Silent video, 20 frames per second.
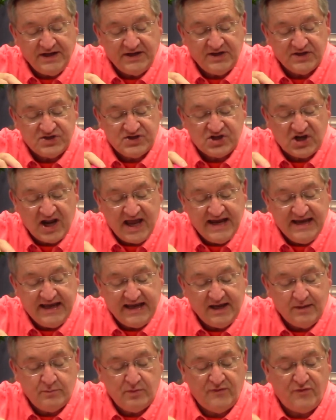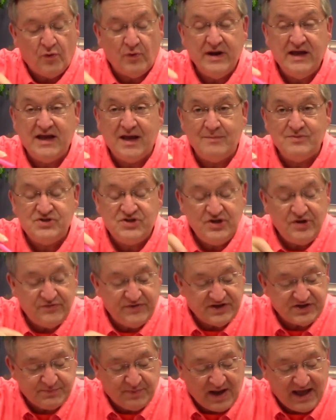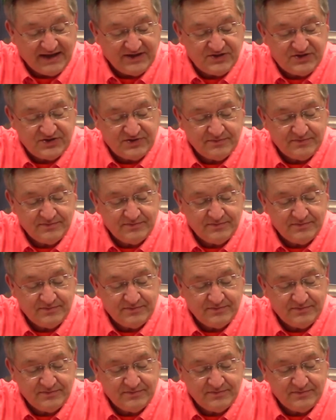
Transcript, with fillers: to slay him before he comes near this place.